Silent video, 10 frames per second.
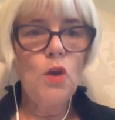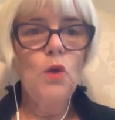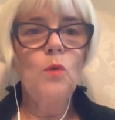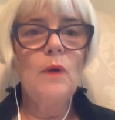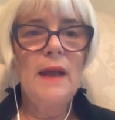
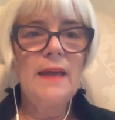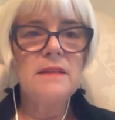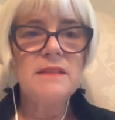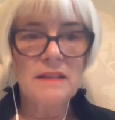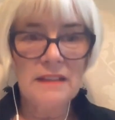
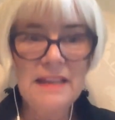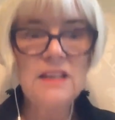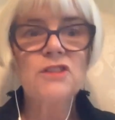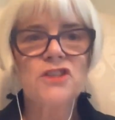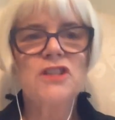and the
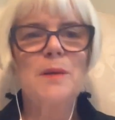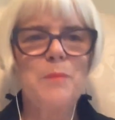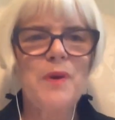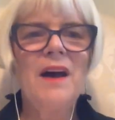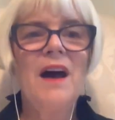
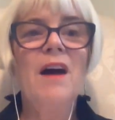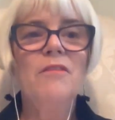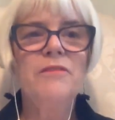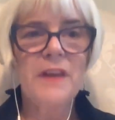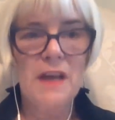leadership
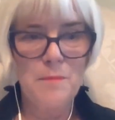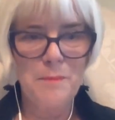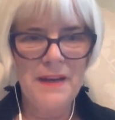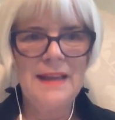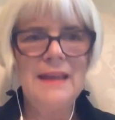of the
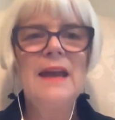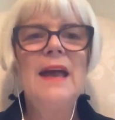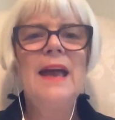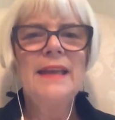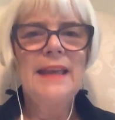company,
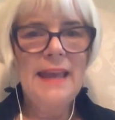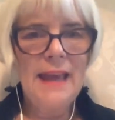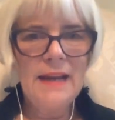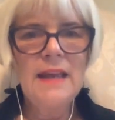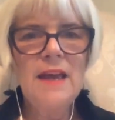
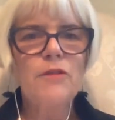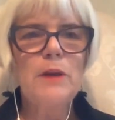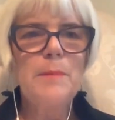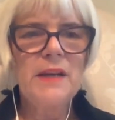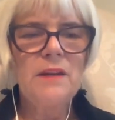getting
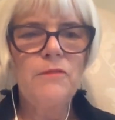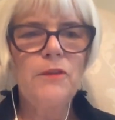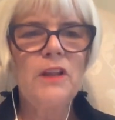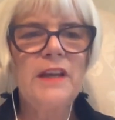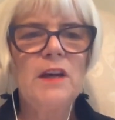everybody
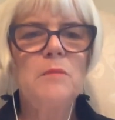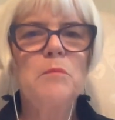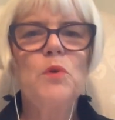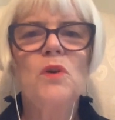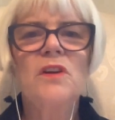fully
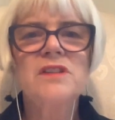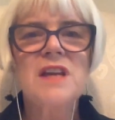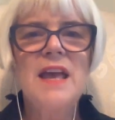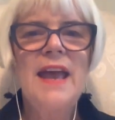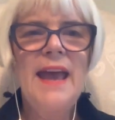on
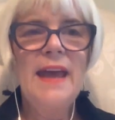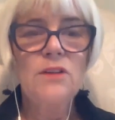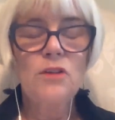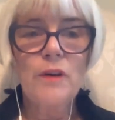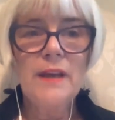board
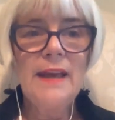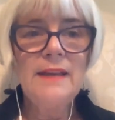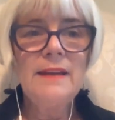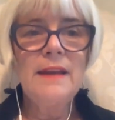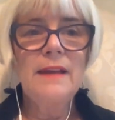and
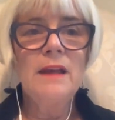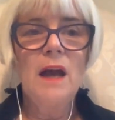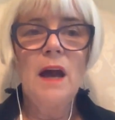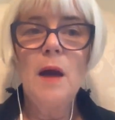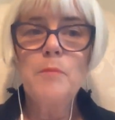creating
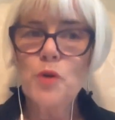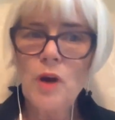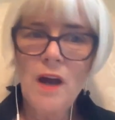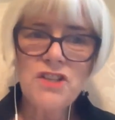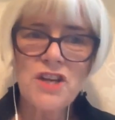a
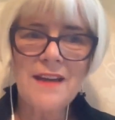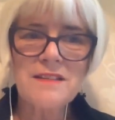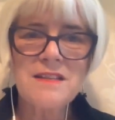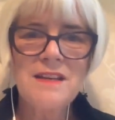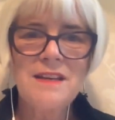
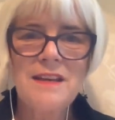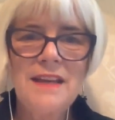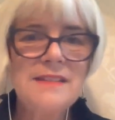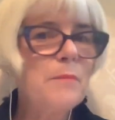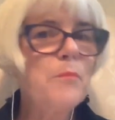project.
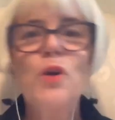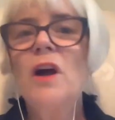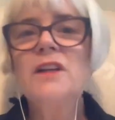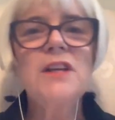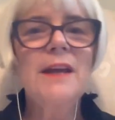It's a
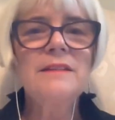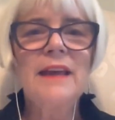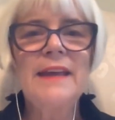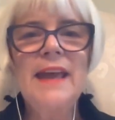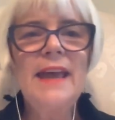project
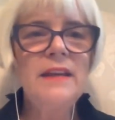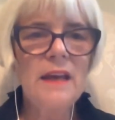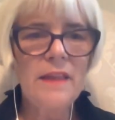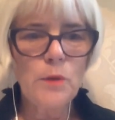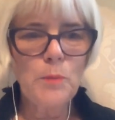like
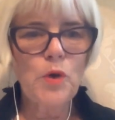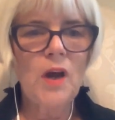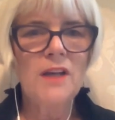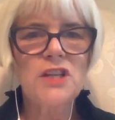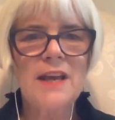any other
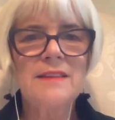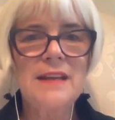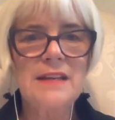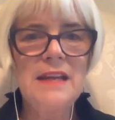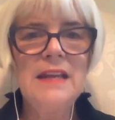project
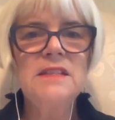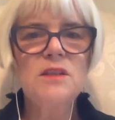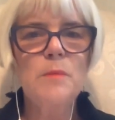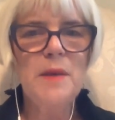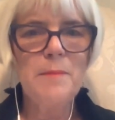that needs
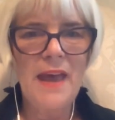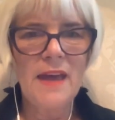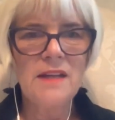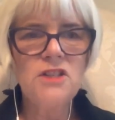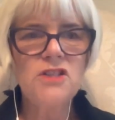to be
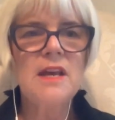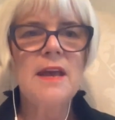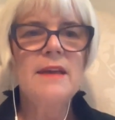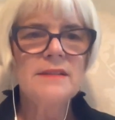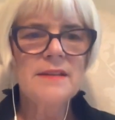managed
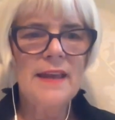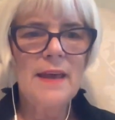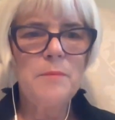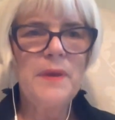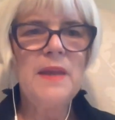to
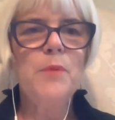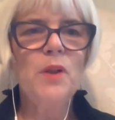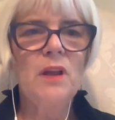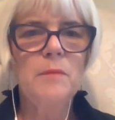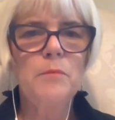get
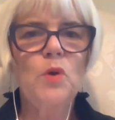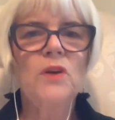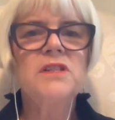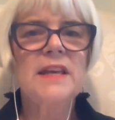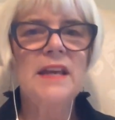people on
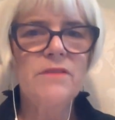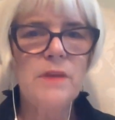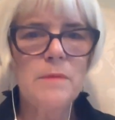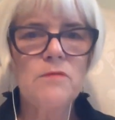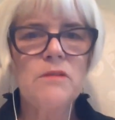board, to give
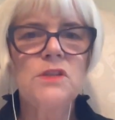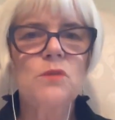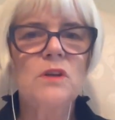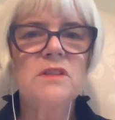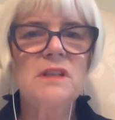them the
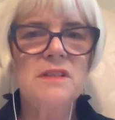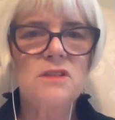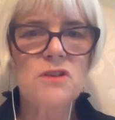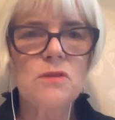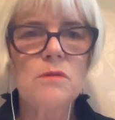resources
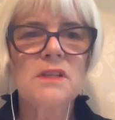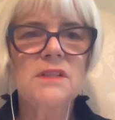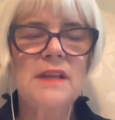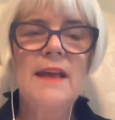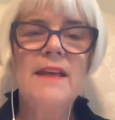and
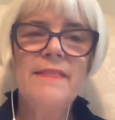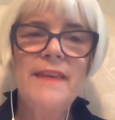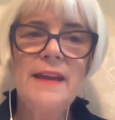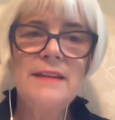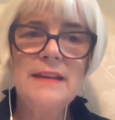tools
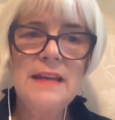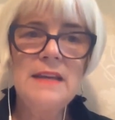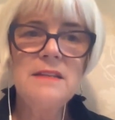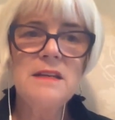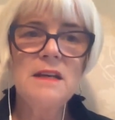that
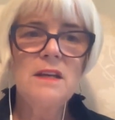need